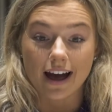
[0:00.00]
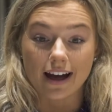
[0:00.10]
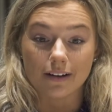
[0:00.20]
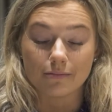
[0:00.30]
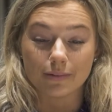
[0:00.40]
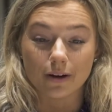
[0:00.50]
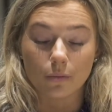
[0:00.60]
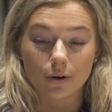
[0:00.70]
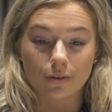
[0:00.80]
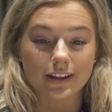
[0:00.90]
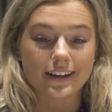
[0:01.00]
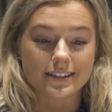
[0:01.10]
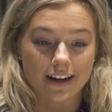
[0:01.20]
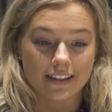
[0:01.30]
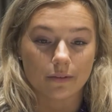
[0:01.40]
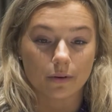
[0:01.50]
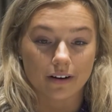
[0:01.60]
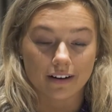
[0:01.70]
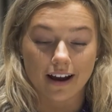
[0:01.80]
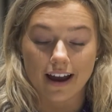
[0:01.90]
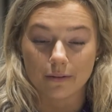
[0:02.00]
um, but we're really excited that we were